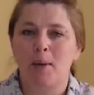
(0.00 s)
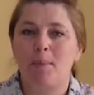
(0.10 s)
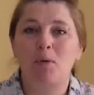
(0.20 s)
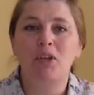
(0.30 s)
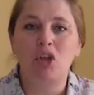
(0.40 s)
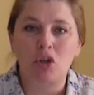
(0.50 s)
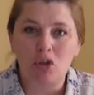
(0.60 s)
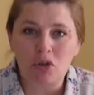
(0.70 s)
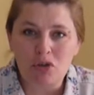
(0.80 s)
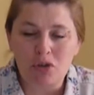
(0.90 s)
But when you
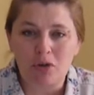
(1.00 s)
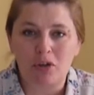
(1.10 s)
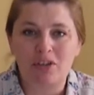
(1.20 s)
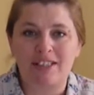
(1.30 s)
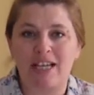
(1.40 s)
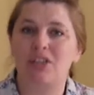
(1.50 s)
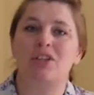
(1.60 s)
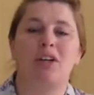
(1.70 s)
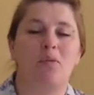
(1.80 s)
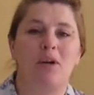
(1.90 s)
use your stage,
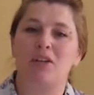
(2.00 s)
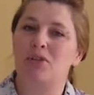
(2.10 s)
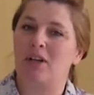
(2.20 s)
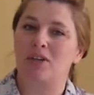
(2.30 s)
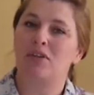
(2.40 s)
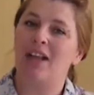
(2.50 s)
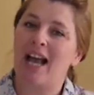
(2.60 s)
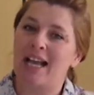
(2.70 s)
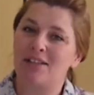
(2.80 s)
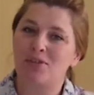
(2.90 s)
you're going to want to turn on your
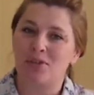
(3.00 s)
lights,